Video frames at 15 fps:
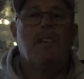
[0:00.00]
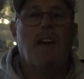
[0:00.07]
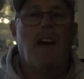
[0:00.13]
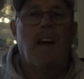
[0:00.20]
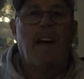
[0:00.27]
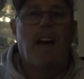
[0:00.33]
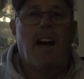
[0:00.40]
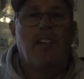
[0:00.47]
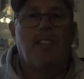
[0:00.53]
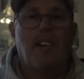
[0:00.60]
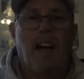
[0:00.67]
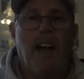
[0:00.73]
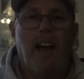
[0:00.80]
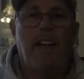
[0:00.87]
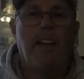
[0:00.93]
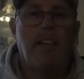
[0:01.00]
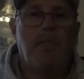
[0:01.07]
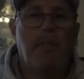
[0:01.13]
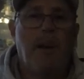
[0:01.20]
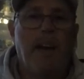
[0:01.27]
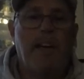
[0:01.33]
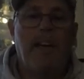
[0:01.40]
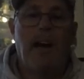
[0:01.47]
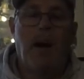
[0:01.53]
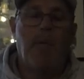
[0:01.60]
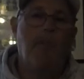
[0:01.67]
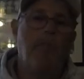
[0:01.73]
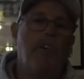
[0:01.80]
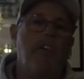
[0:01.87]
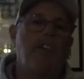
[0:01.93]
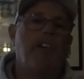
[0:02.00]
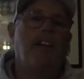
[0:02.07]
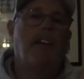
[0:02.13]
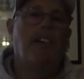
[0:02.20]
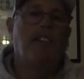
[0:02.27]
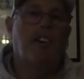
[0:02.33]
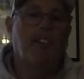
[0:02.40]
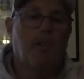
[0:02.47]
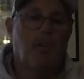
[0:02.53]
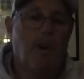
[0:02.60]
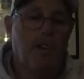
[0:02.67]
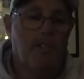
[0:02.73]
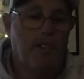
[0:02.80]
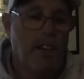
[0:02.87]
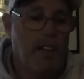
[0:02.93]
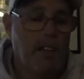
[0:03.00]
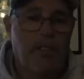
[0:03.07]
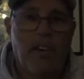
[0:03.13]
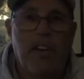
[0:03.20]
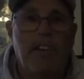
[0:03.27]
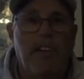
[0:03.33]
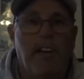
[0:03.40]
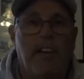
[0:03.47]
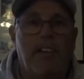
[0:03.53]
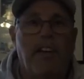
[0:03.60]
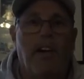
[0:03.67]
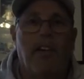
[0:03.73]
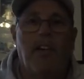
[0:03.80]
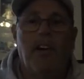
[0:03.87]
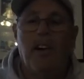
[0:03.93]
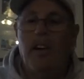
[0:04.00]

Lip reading: Hey guys, Andy from Andy Goblin Fishing in Central West Virginia Fishing Intel.